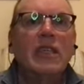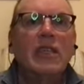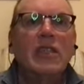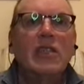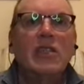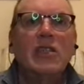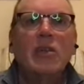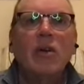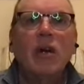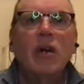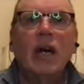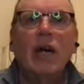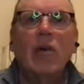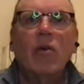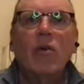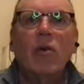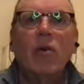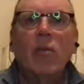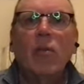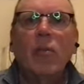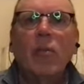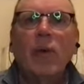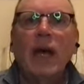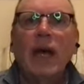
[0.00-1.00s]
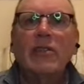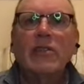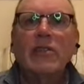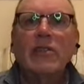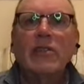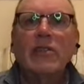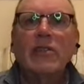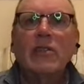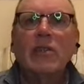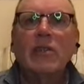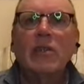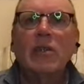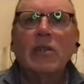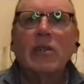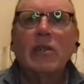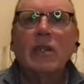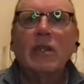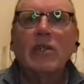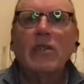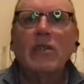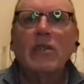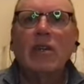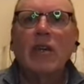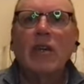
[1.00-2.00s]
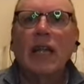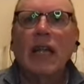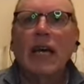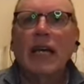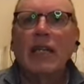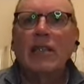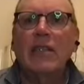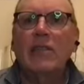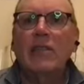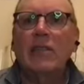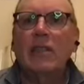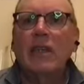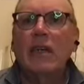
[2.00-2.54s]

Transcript: So I will pass it to her as our last